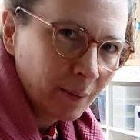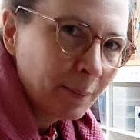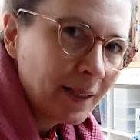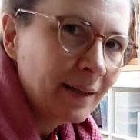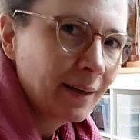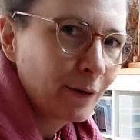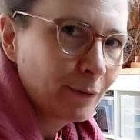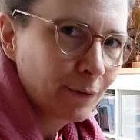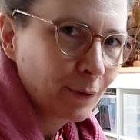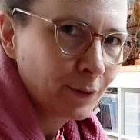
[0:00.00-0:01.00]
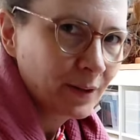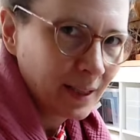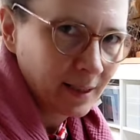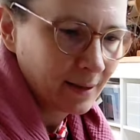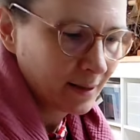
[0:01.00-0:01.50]
the meaning of those
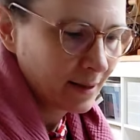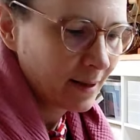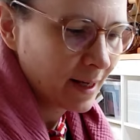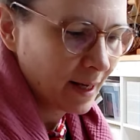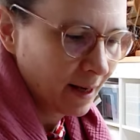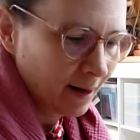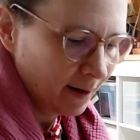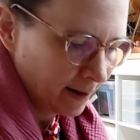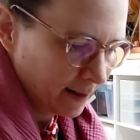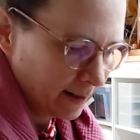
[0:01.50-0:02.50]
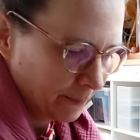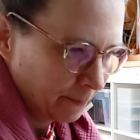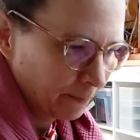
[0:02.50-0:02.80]
is. They are